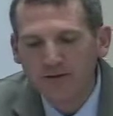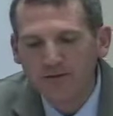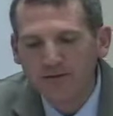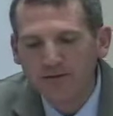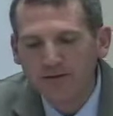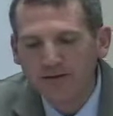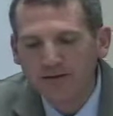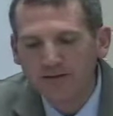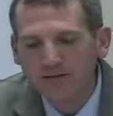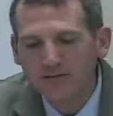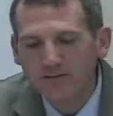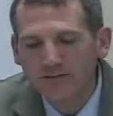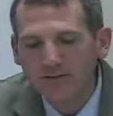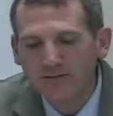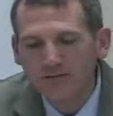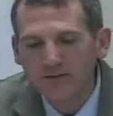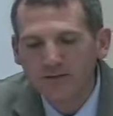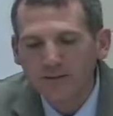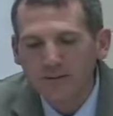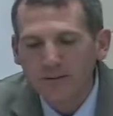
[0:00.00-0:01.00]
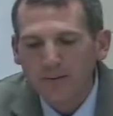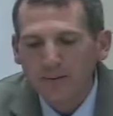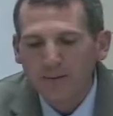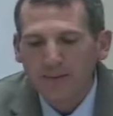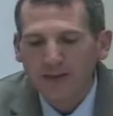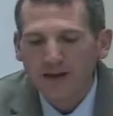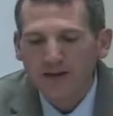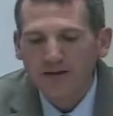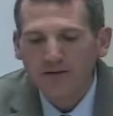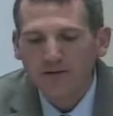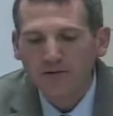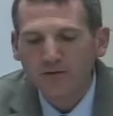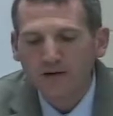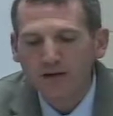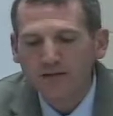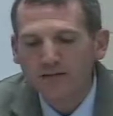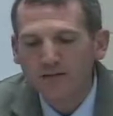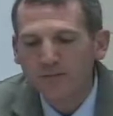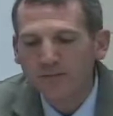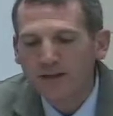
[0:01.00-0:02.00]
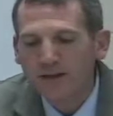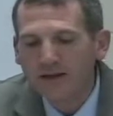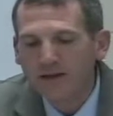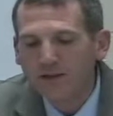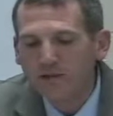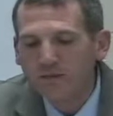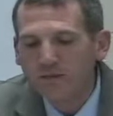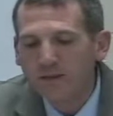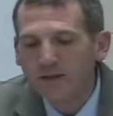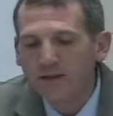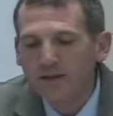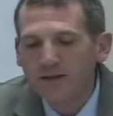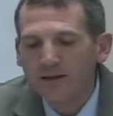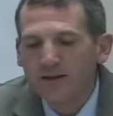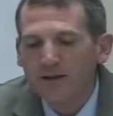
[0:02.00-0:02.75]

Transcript: Effectiveness and Grants Management.